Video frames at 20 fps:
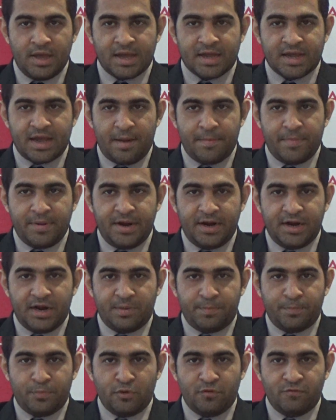Cabinet
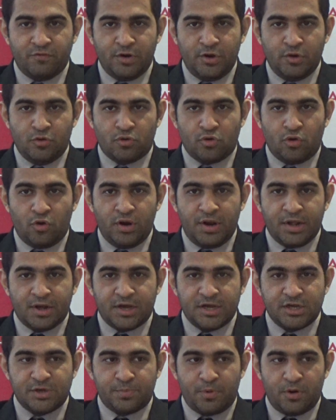approved new coal
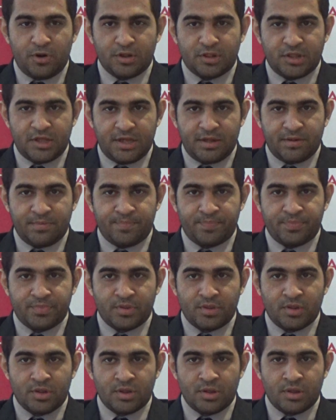linkage policy.
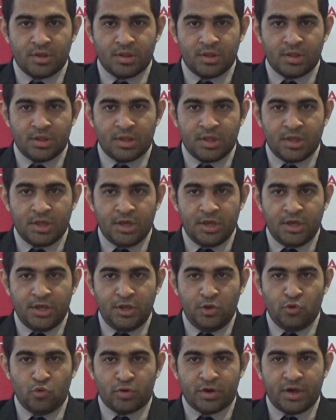
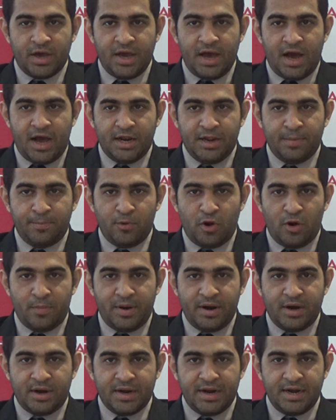UK
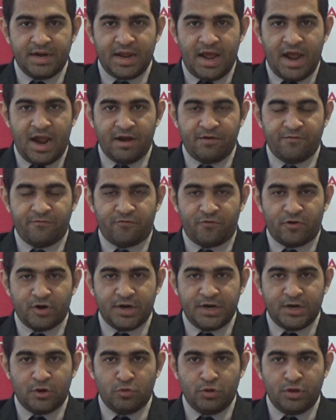unemployment rate at
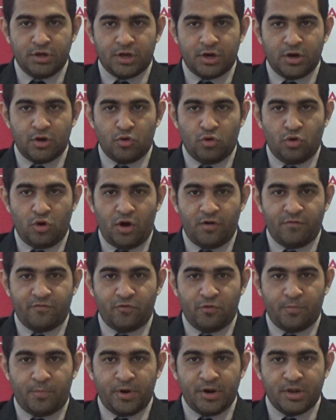42-year low of
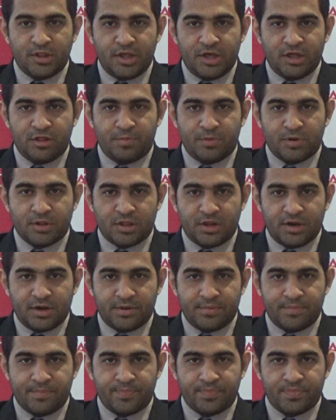4.6%.
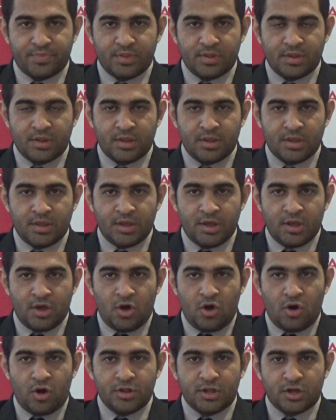
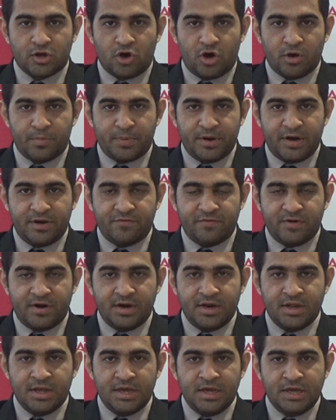On the corporate
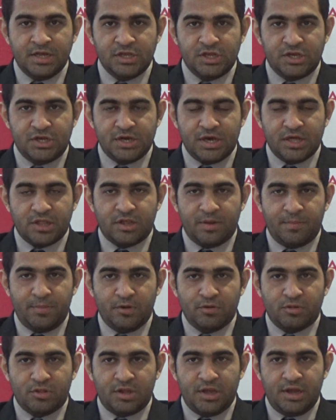front,
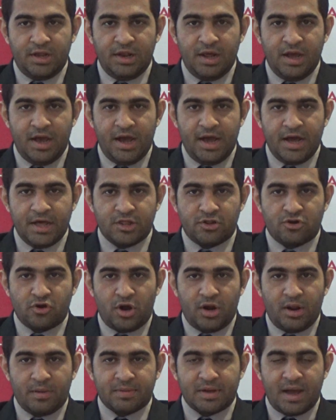JSW Steel has
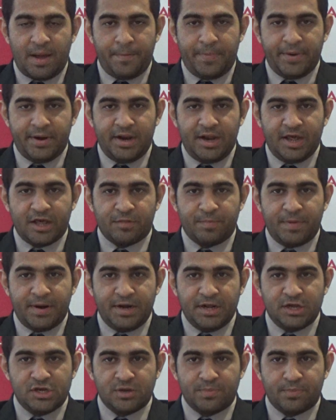drawn up capital
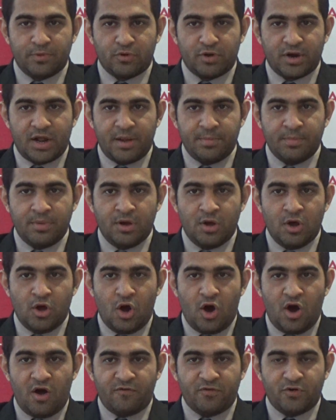expenditure program
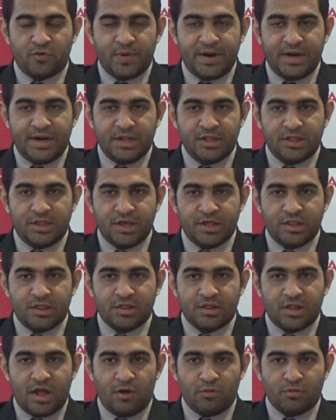of
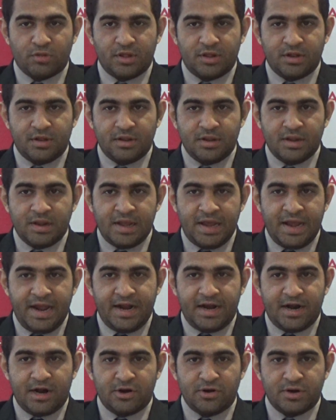
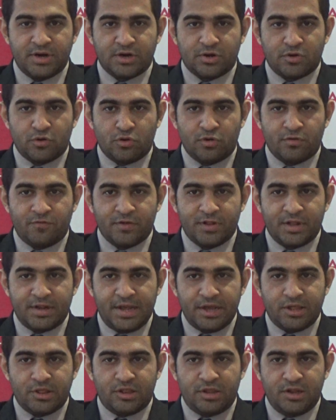26,800 crore for the
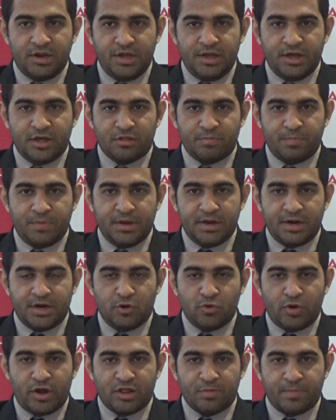next 3 years period
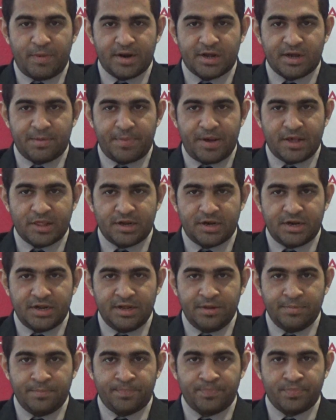to expand
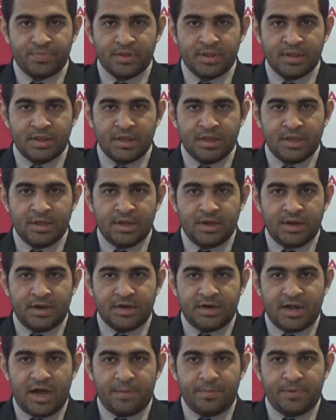capacity.
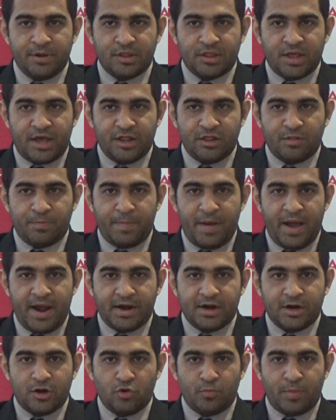Dabur signs
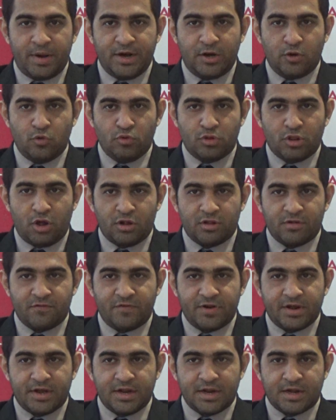pact to buy 2 South
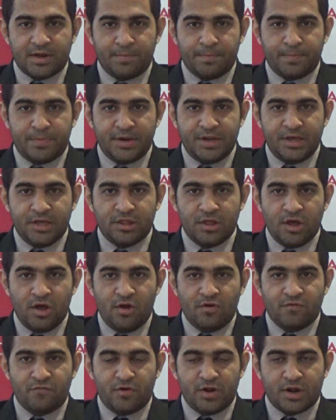African companies
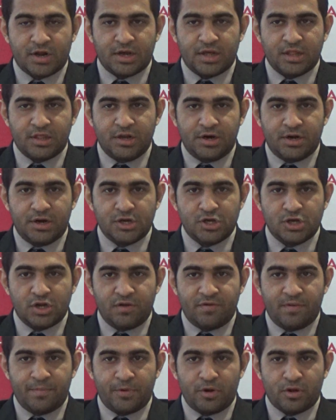for a consideration
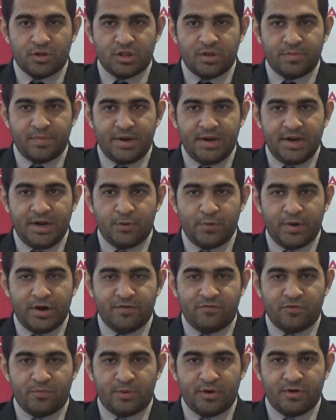of approximately
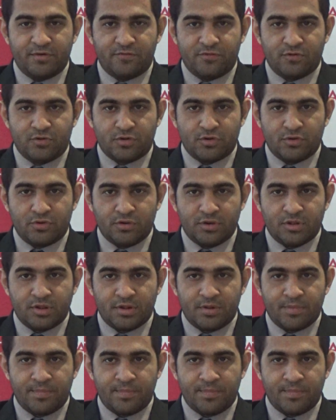24.4 crores.